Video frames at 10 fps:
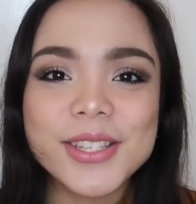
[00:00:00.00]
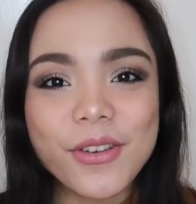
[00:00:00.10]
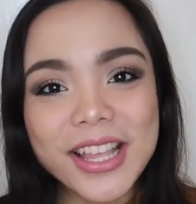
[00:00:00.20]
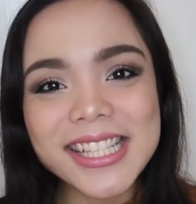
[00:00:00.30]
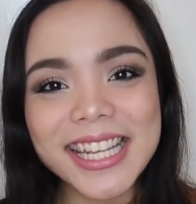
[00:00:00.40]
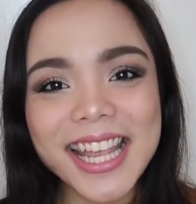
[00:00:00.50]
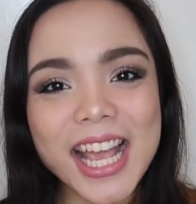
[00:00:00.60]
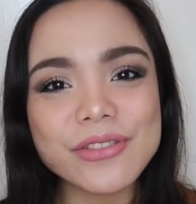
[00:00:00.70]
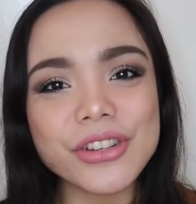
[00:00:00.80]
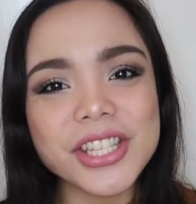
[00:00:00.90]
So that's it
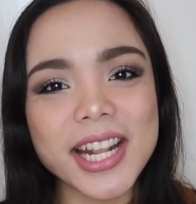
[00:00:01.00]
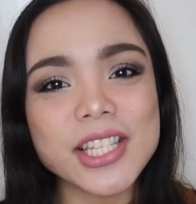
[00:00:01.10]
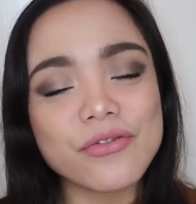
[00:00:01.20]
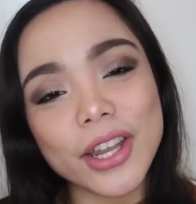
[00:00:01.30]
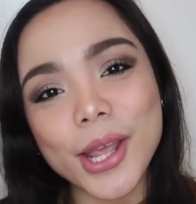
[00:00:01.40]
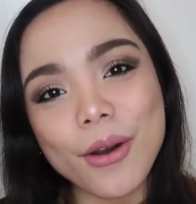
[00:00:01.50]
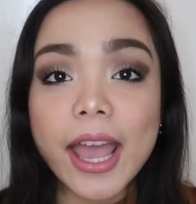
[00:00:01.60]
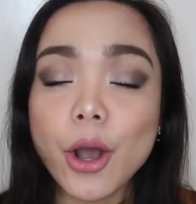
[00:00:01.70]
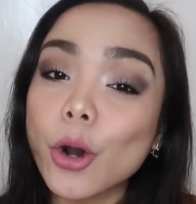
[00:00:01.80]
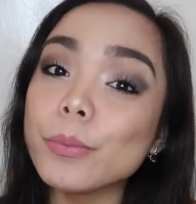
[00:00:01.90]
guys for today's video.
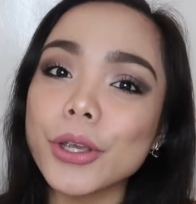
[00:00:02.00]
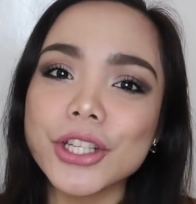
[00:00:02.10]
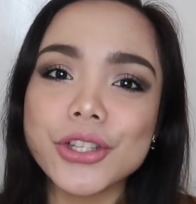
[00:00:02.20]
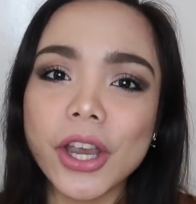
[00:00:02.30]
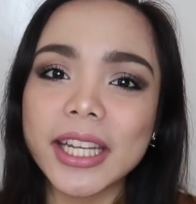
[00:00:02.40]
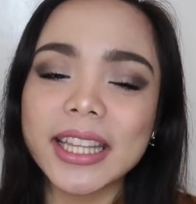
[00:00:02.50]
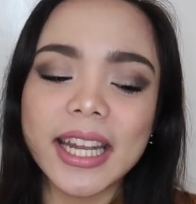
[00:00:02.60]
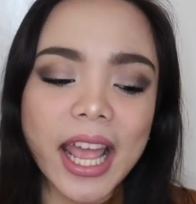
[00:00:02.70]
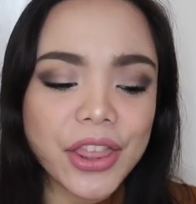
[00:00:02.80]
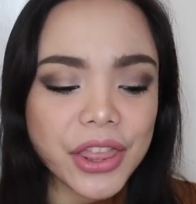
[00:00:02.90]
I hope you enjoyed it,
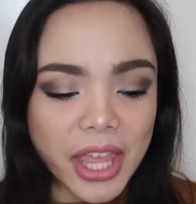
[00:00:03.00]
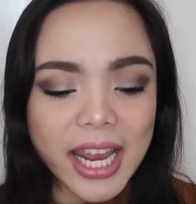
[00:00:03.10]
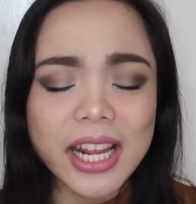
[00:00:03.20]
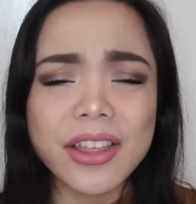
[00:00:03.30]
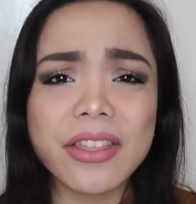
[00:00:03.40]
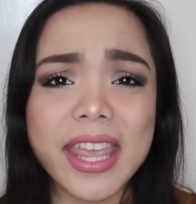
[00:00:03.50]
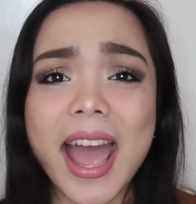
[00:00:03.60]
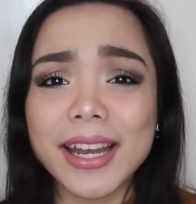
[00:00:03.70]
and I think the